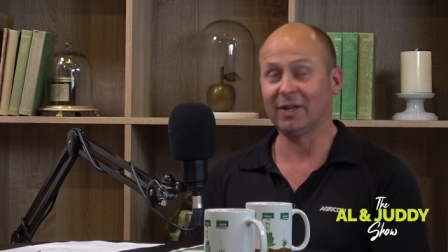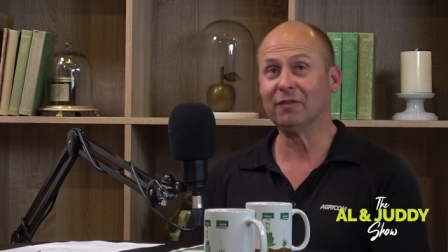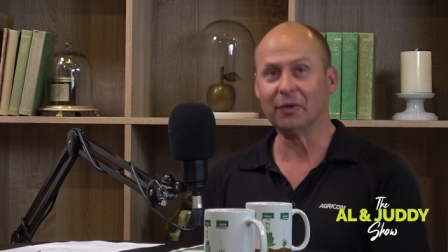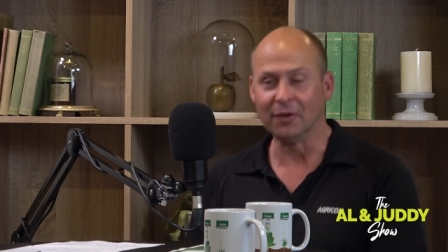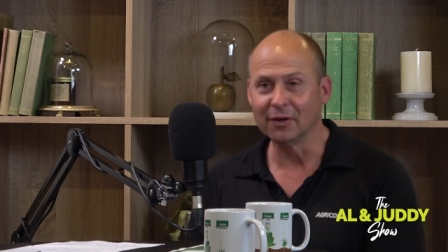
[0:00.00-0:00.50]

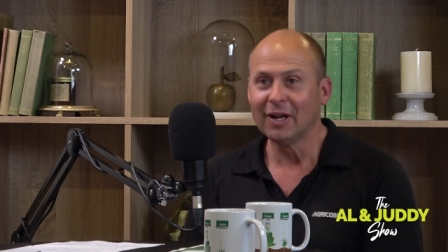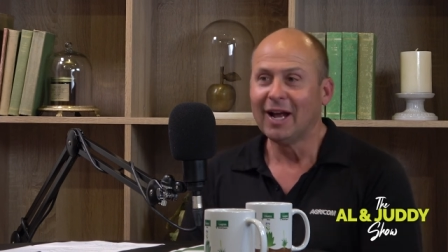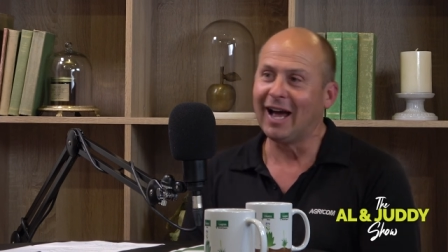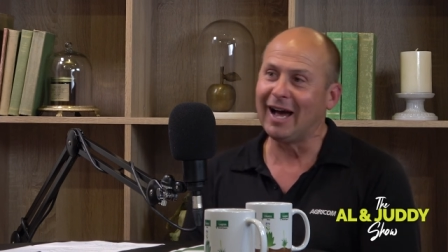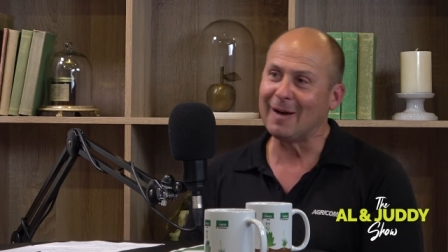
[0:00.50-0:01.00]
believe it or not.
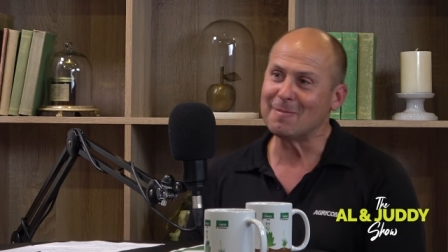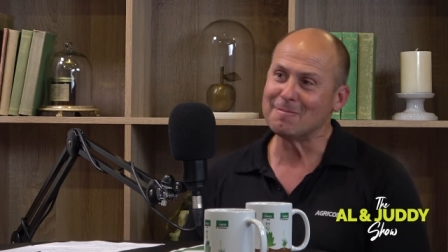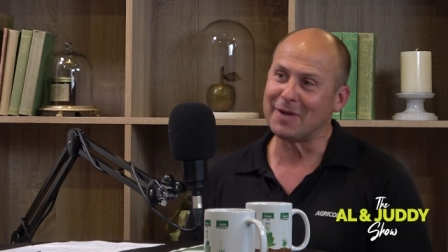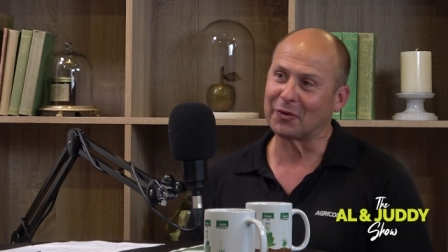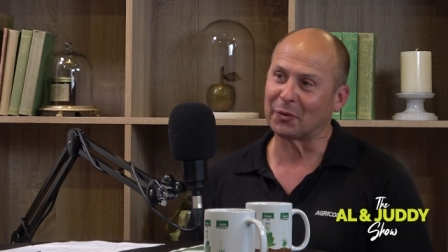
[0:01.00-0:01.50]

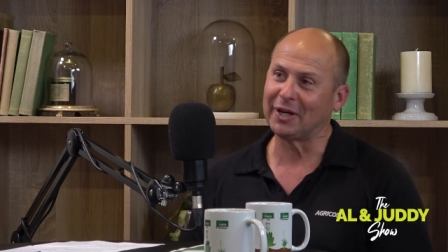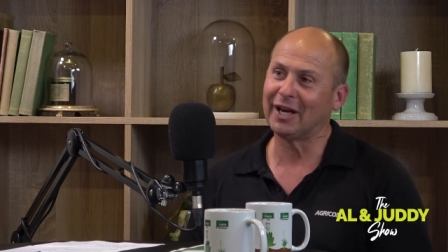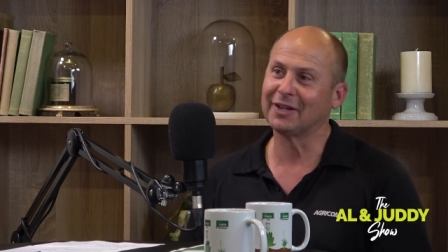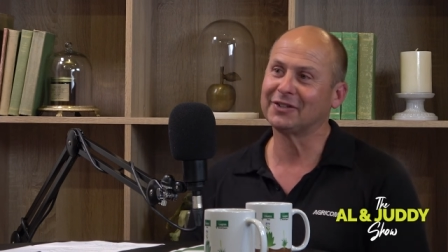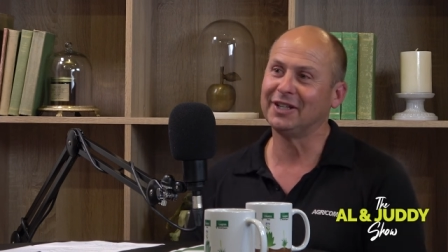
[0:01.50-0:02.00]
But the
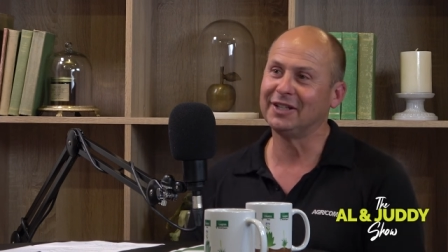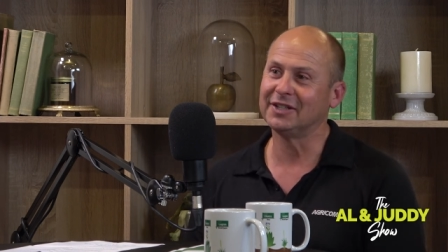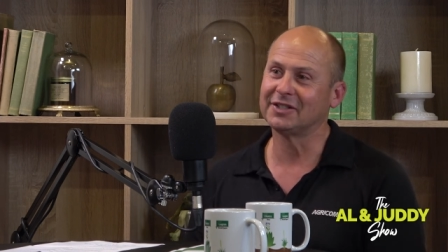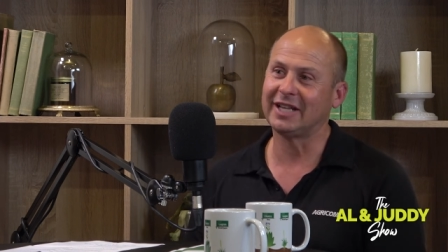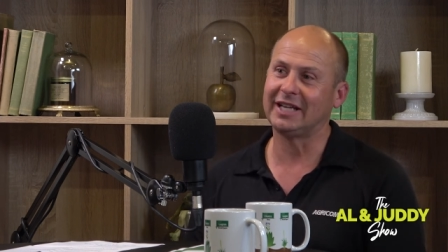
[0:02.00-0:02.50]
reality
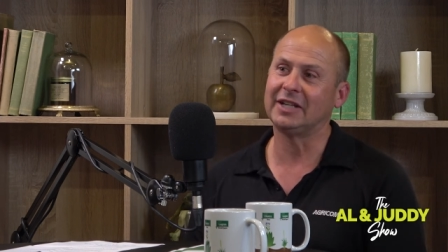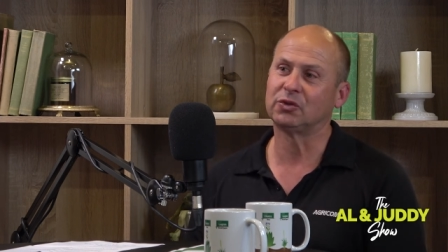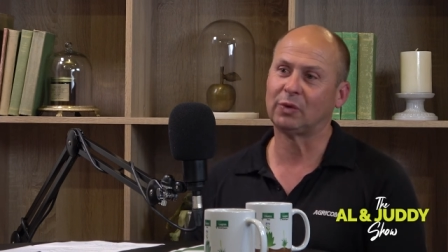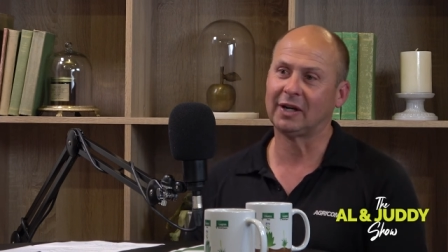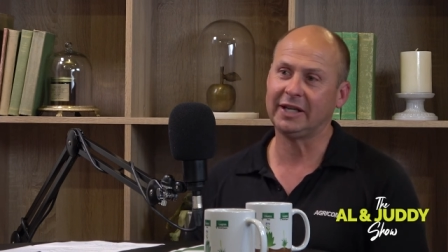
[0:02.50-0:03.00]
is that
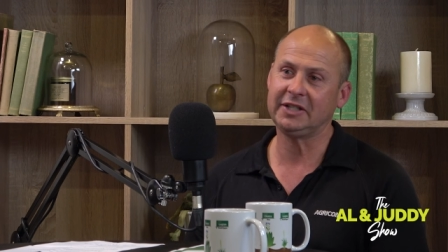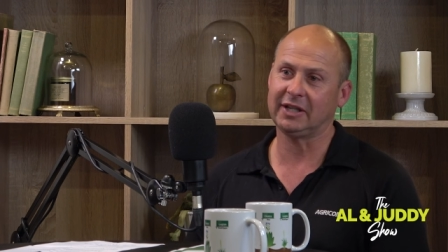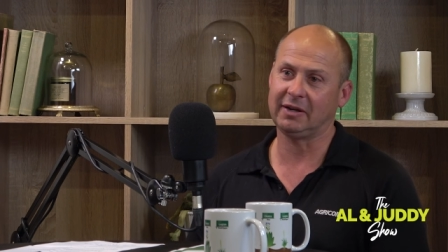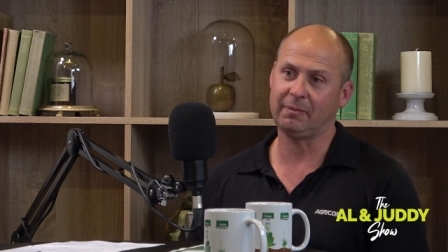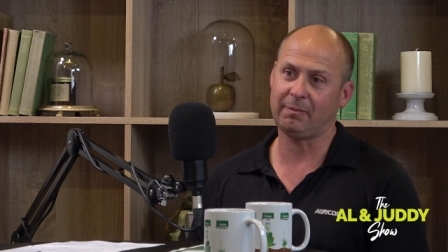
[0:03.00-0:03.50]
is
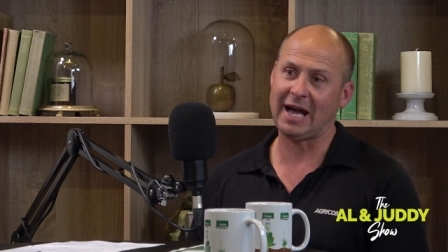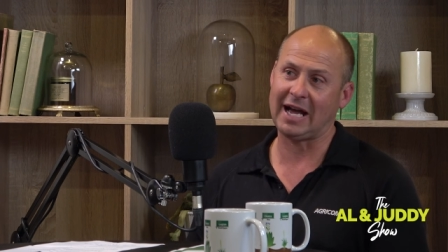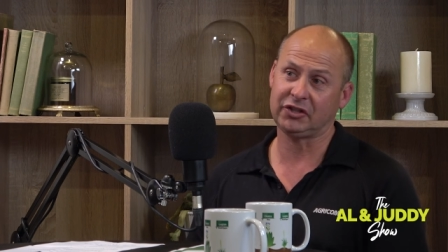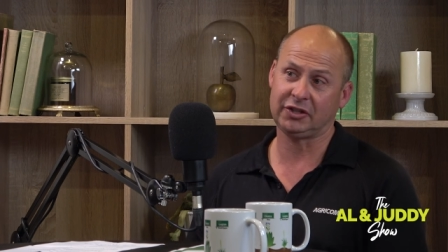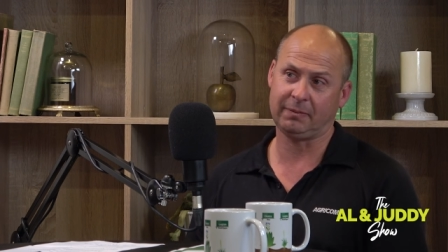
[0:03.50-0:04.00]
releasing
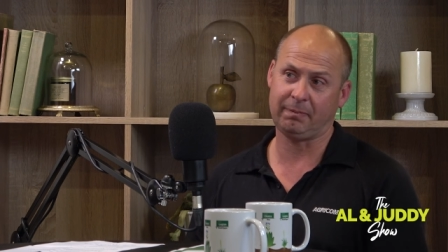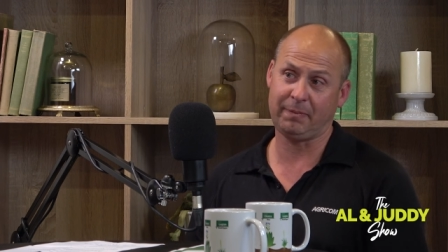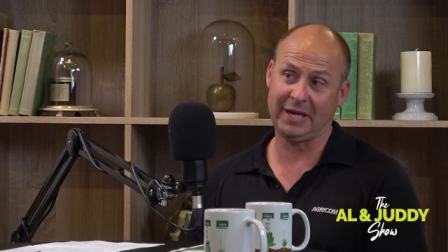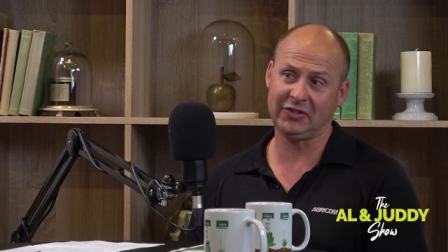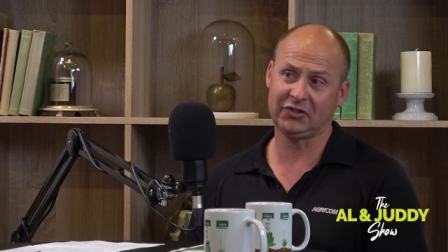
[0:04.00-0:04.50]
pasture
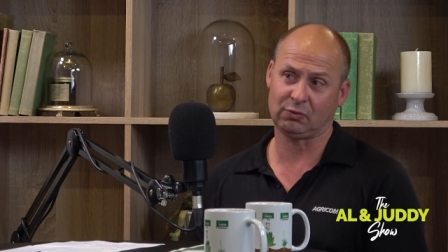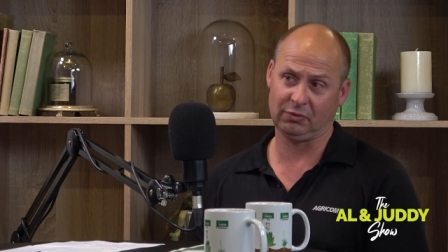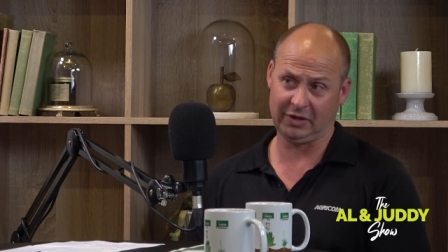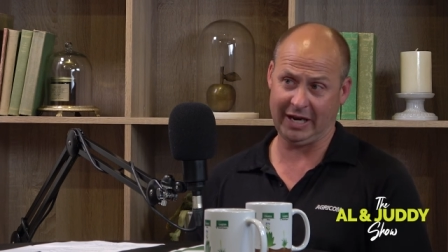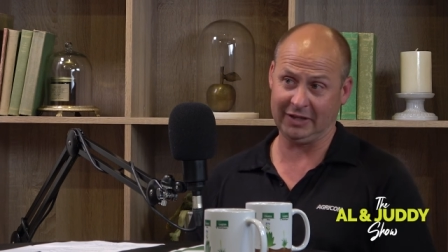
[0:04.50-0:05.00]
pest
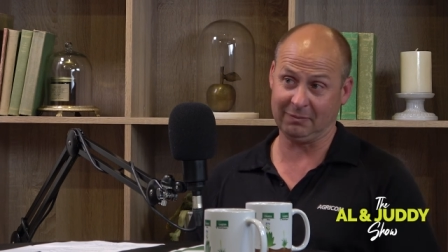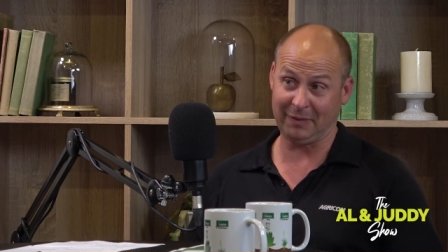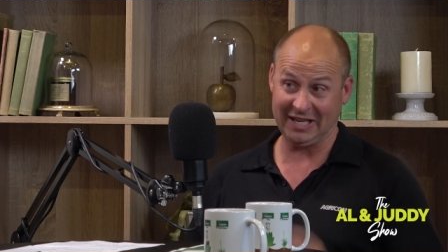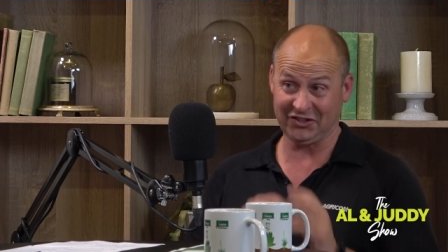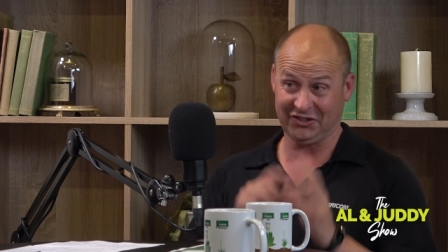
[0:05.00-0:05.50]

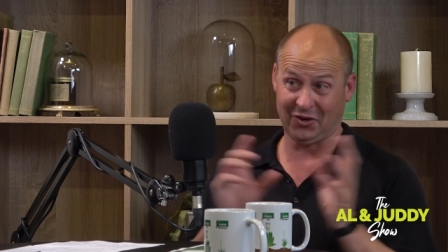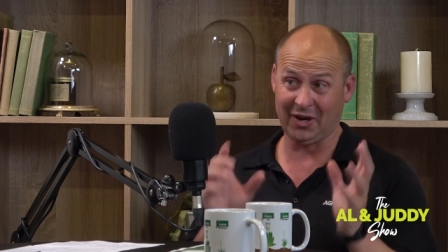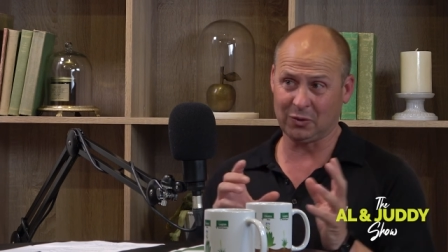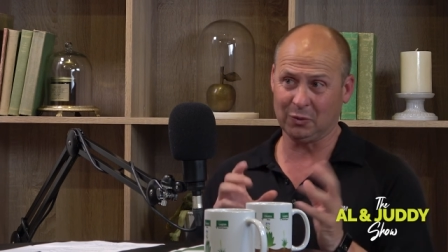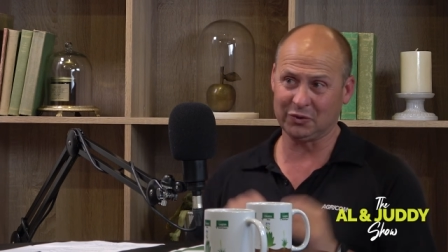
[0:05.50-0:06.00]
and pest
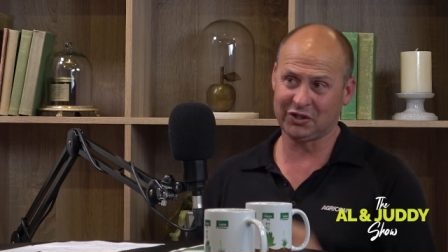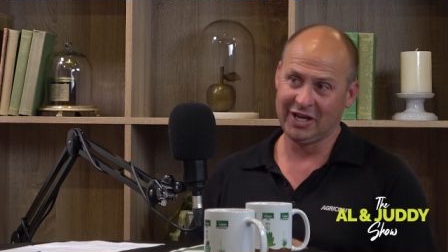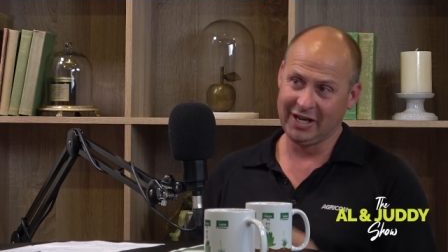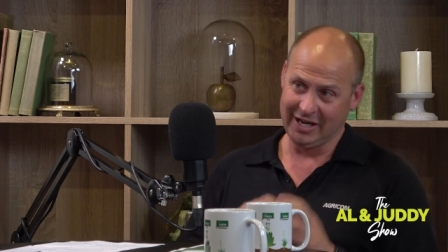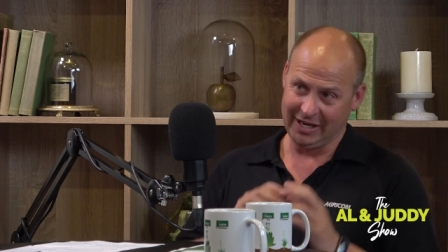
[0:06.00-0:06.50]
cycles
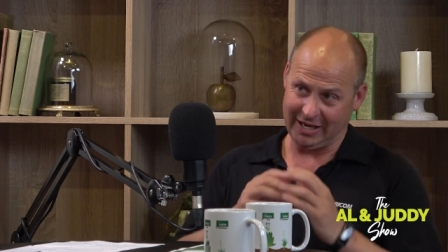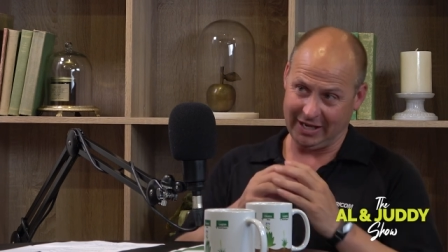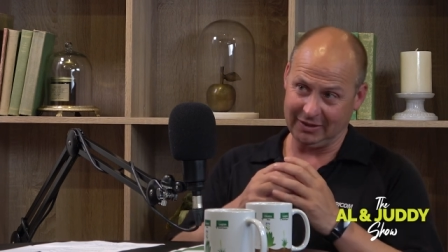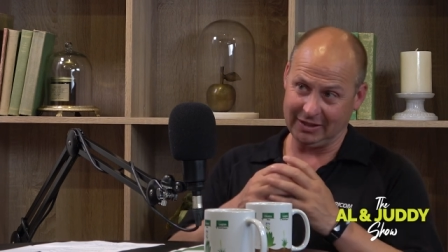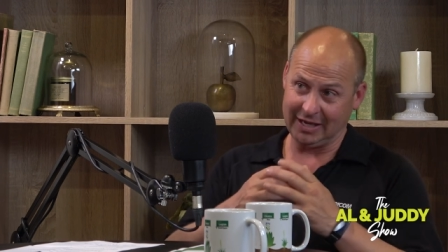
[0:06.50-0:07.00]

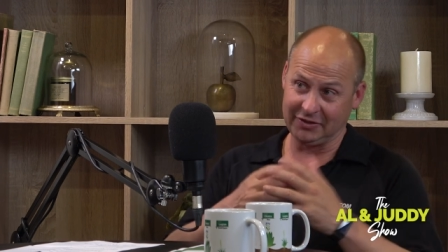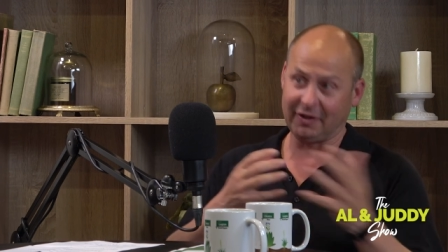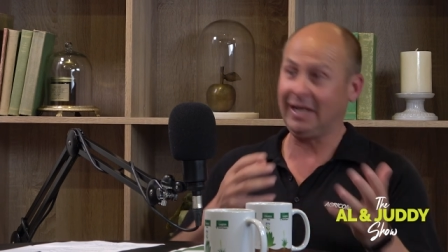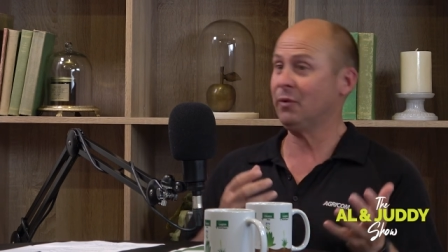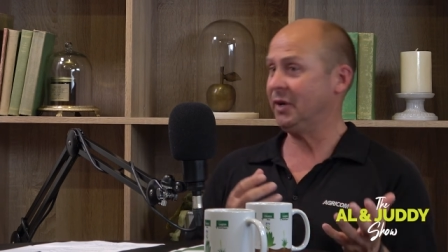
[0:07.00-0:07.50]
in
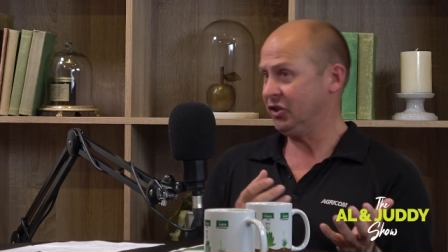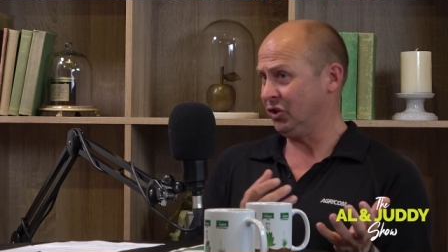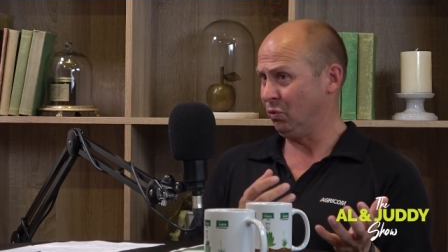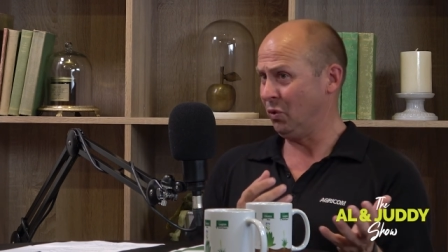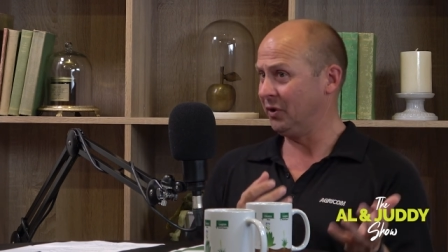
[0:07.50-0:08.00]

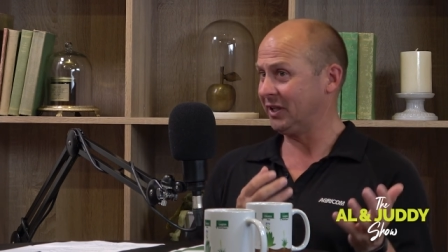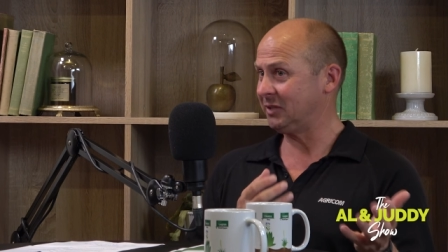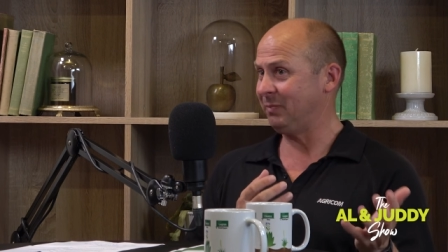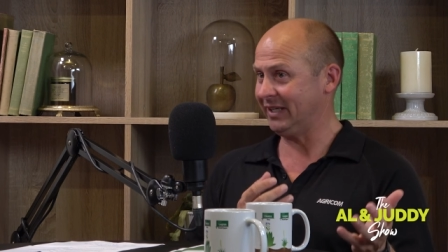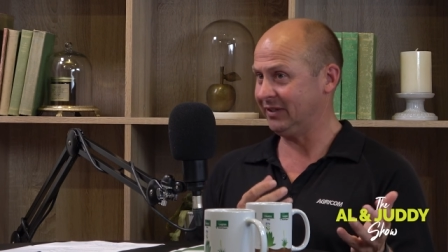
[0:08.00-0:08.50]
areas you weren't
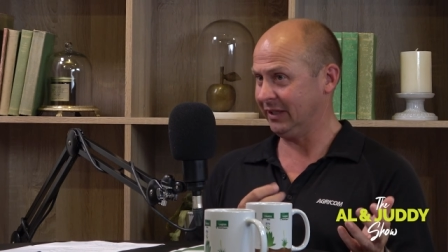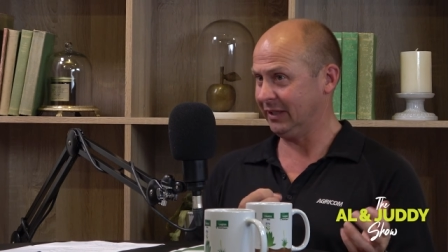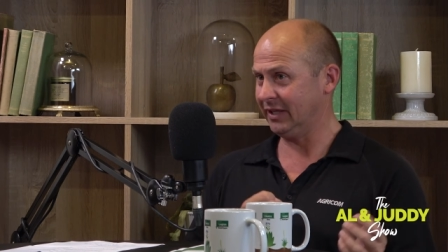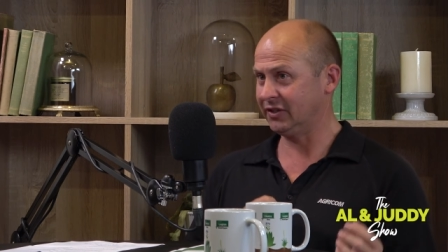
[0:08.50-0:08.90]
expecting.